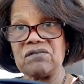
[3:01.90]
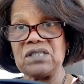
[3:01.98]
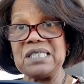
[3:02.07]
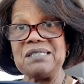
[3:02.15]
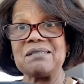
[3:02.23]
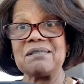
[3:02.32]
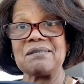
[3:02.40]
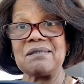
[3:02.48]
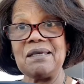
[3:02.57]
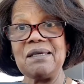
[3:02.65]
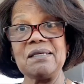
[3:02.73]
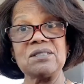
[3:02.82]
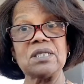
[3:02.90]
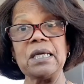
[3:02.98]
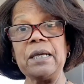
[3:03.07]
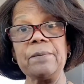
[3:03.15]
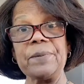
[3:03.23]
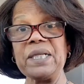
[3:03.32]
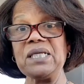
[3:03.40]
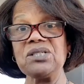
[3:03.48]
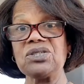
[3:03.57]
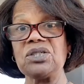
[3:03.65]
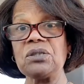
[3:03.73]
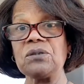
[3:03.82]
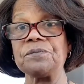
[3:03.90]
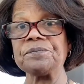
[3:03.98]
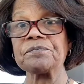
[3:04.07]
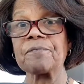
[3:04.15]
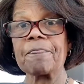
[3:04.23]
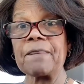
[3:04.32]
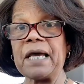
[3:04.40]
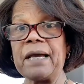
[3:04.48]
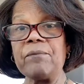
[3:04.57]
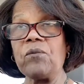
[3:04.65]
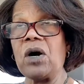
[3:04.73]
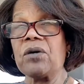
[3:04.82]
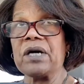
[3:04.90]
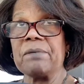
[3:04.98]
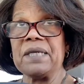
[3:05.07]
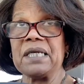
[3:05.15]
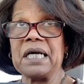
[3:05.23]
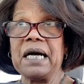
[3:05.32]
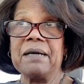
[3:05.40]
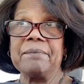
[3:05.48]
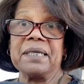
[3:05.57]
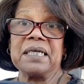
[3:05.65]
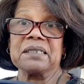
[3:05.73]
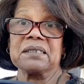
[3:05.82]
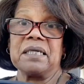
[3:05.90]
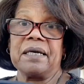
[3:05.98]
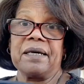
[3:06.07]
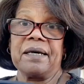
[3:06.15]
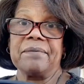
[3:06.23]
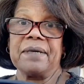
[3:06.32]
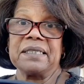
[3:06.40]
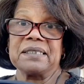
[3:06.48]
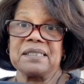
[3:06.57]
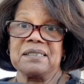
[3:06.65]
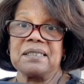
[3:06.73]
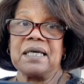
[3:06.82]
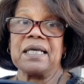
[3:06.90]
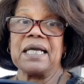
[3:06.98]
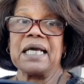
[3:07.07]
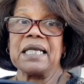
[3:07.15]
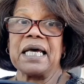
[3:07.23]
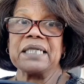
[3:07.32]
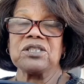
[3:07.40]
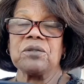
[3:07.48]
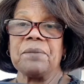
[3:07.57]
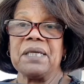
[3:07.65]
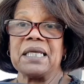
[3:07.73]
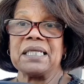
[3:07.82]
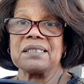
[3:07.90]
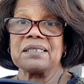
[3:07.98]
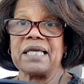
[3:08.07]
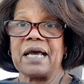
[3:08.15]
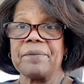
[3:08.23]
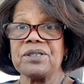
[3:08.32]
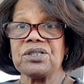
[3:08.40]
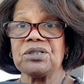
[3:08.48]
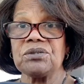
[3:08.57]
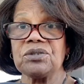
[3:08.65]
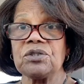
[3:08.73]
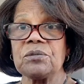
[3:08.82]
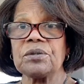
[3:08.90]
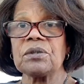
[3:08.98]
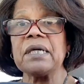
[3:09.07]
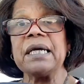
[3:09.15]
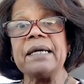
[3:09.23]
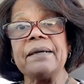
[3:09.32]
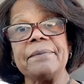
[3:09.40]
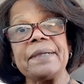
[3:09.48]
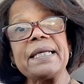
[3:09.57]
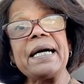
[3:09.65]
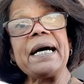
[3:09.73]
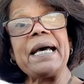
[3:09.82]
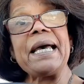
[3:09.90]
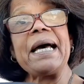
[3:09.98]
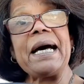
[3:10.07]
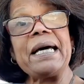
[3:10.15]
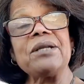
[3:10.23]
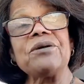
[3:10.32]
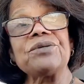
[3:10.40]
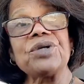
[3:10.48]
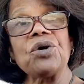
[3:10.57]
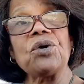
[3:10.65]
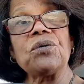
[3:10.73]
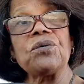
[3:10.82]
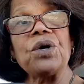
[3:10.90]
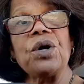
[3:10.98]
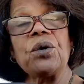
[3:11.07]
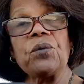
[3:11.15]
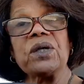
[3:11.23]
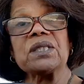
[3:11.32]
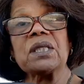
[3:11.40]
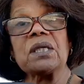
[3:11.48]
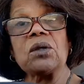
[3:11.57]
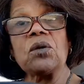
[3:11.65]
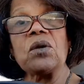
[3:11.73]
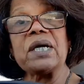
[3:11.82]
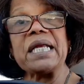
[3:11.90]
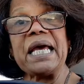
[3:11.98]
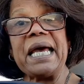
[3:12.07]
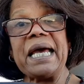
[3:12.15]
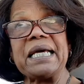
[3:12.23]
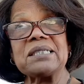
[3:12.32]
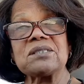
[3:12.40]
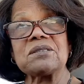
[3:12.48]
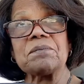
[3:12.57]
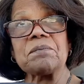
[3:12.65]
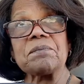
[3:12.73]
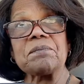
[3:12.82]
of Jesus is, please do. I'm welcoming comments. As I said, I like to be an established YouTuber, but I don't know what the Lord has